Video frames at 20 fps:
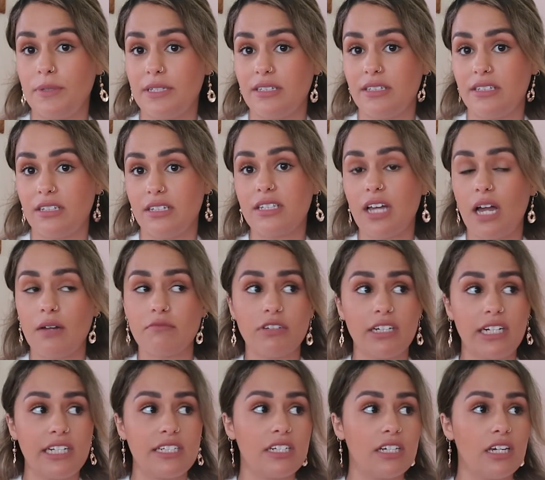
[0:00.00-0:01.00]
businesses, I'm
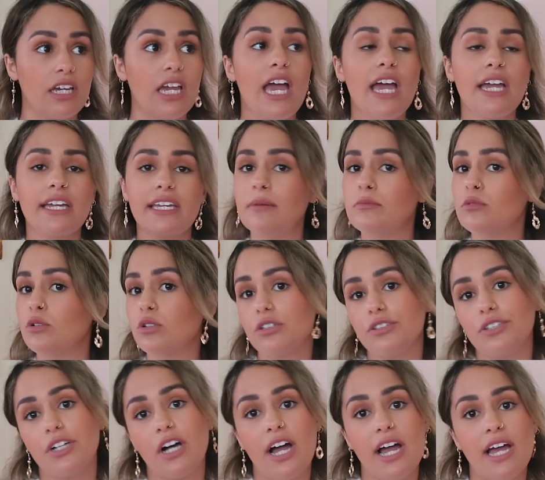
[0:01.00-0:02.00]
ready to get more
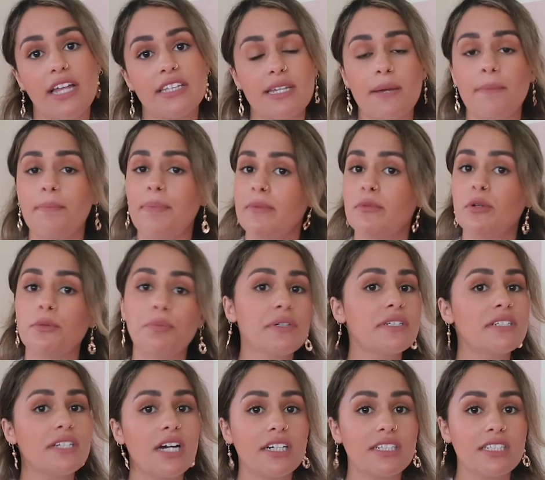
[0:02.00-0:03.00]
clients and be more
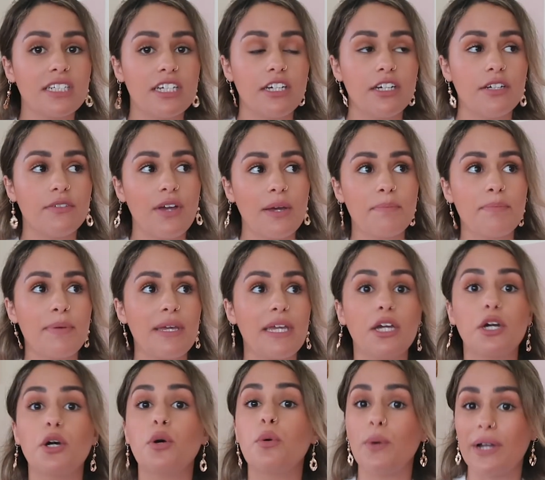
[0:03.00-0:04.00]
productive and
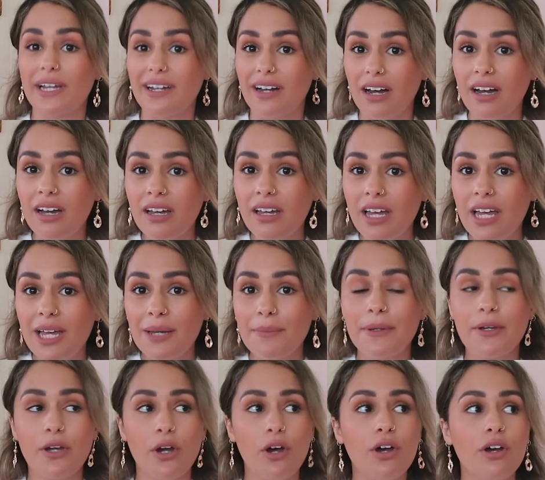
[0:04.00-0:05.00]
be quicker,
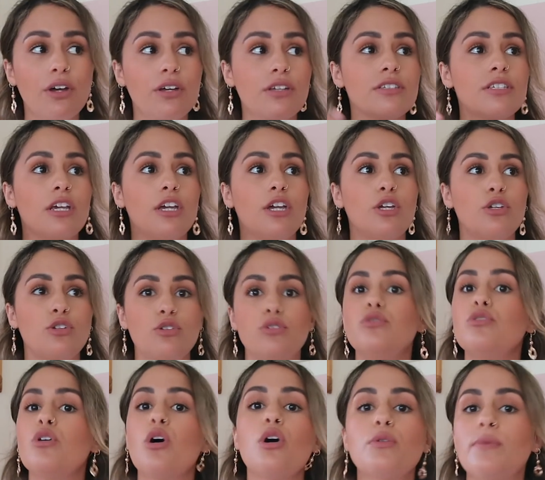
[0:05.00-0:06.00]
because
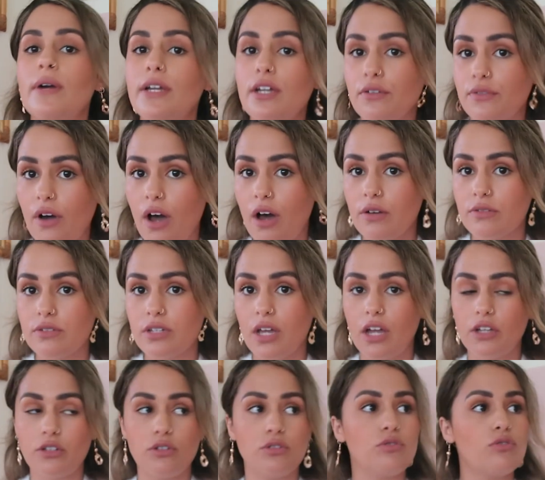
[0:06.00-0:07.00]
you know where your files
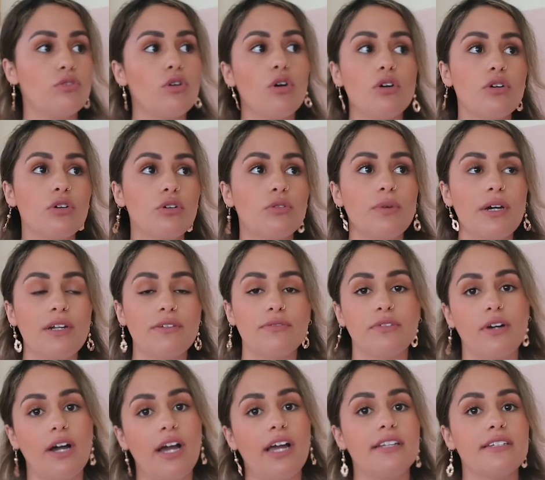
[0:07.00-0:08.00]
are, you know where to
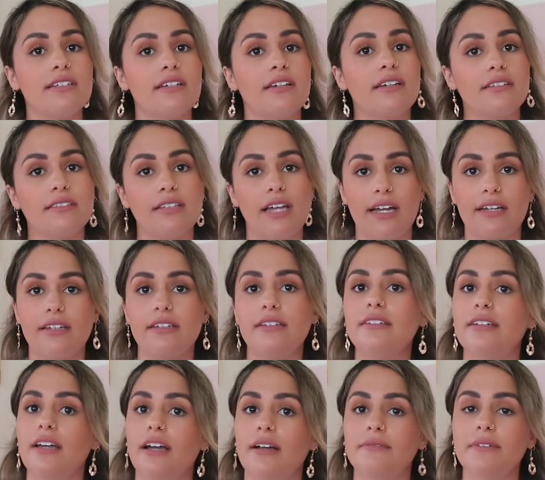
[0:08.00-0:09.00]
find it. Like,
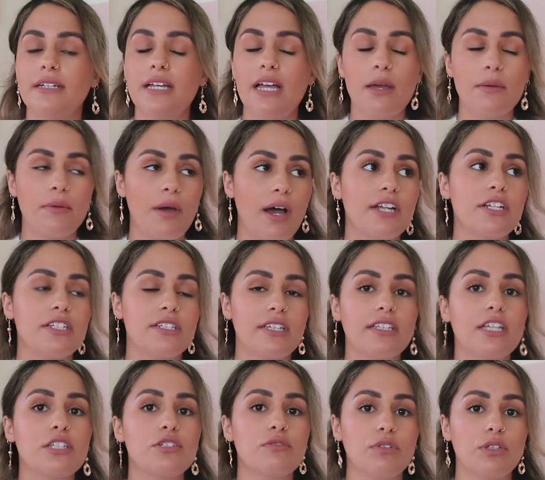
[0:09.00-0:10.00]
yeah, I just
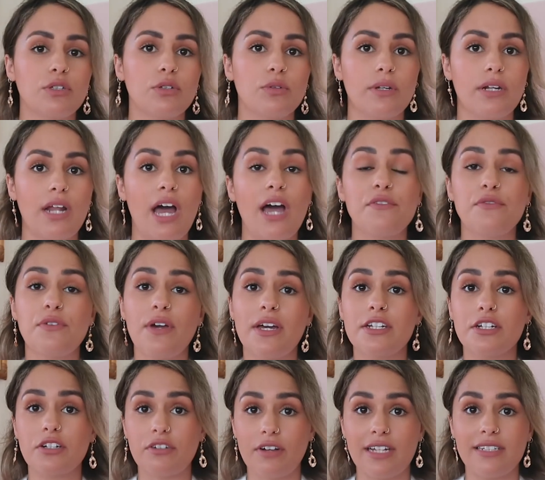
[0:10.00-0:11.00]
think that's a really good one. I
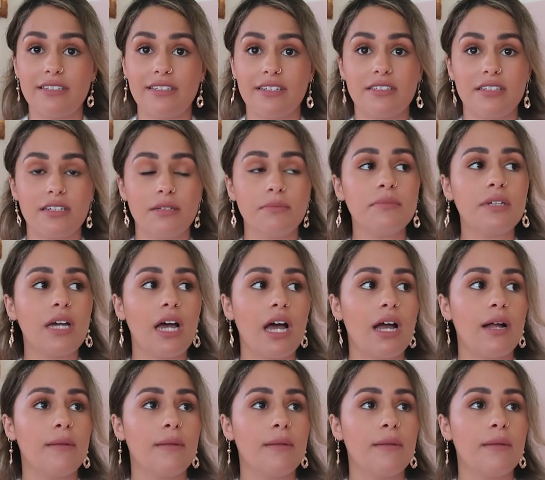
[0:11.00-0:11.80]
found a great system.